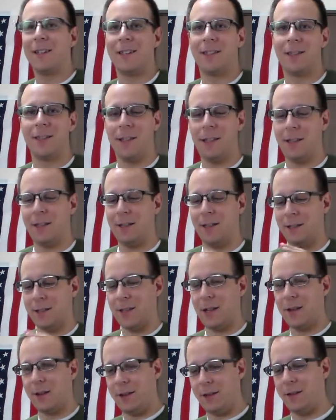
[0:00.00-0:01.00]
There's nothing
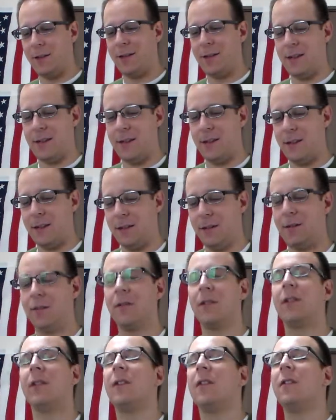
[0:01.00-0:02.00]
scarier than
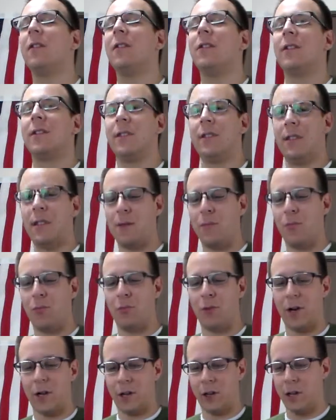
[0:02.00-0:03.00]
the
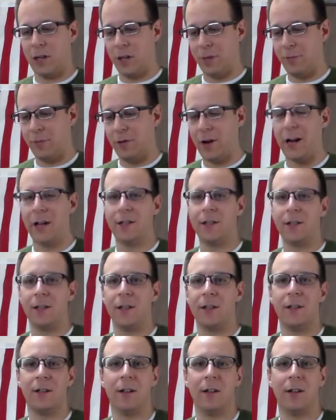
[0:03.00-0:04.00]
brush
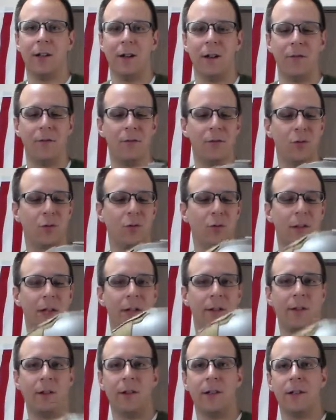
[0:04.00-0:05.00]
uprising of
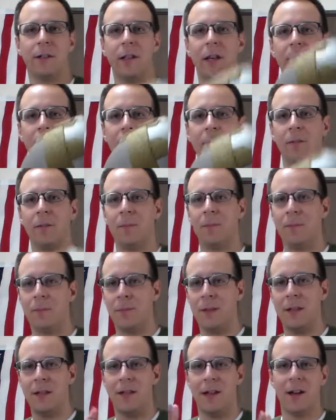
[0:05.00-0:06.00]
2037.
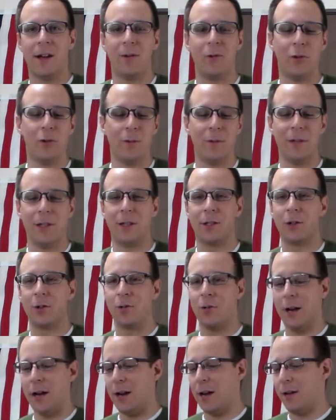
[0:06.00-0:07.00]
Be there or be
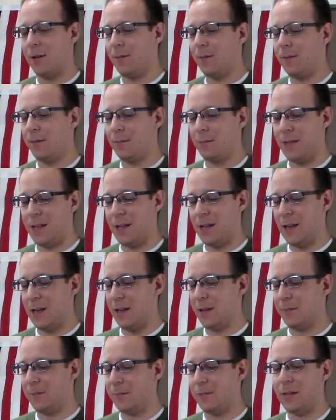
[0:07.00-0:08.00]
square.
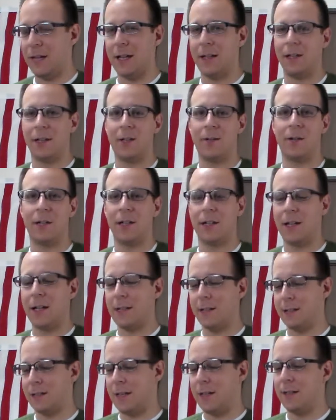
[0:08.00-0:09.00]
The plants are going to
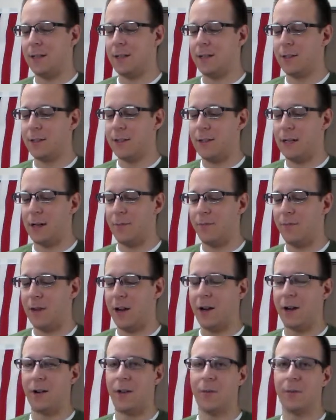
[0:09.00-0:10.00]
gain sentience, take up
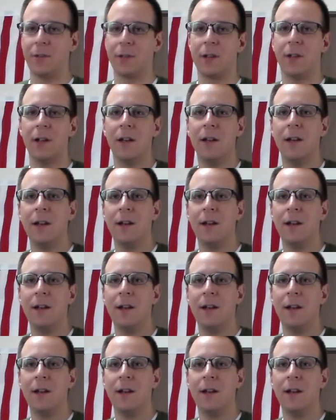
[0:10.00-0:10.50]
firearms,